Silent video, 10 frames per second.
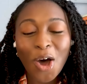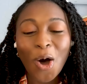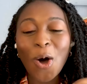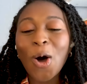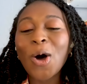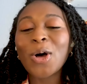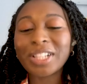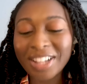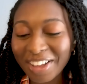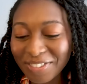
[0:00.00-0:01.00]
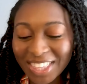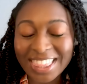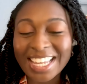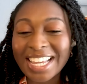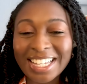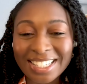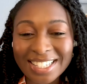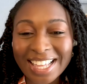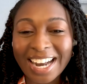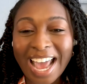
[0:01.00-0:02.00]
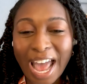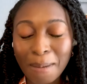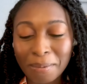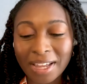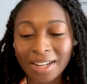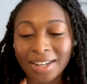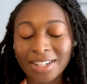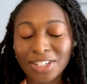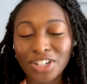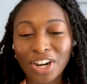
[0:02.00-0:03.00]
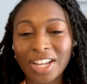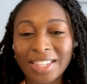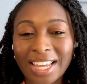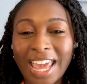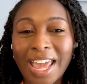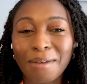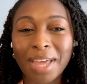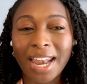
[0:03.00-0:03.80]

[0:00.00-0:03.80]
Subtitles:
all of the things that happen during the game.